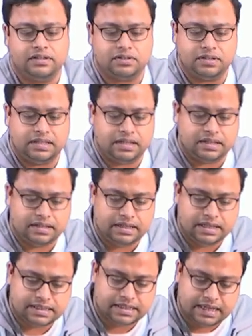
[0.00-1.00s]
So, th
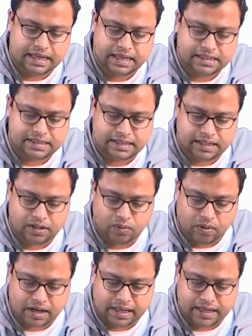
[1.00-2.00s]
this case in the
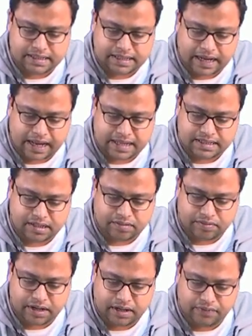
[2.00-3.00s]
lower case the
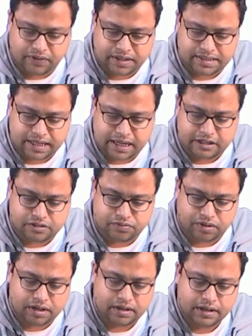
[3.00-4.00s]
hazard rate if I say H
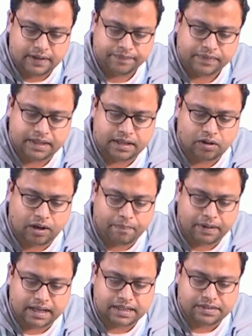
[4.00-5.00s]
1 in the
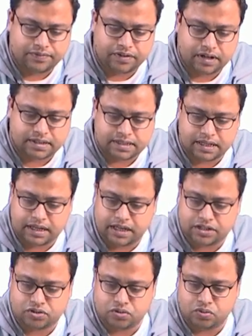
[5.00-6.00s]
upper case if I say
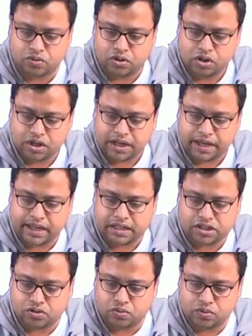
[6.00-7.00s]
H 2
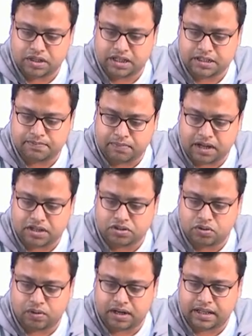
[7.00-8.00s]
H 2 is
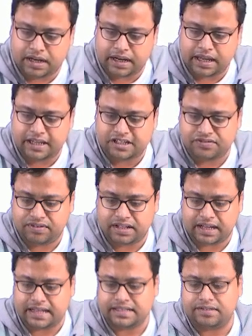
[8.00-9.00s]
much lower than H 1
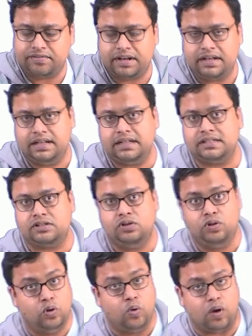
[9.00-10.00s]
the hazard rate is
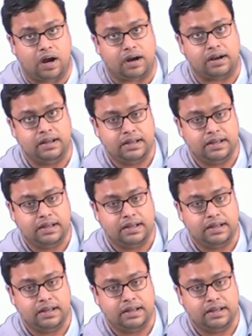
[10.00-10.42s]
lower.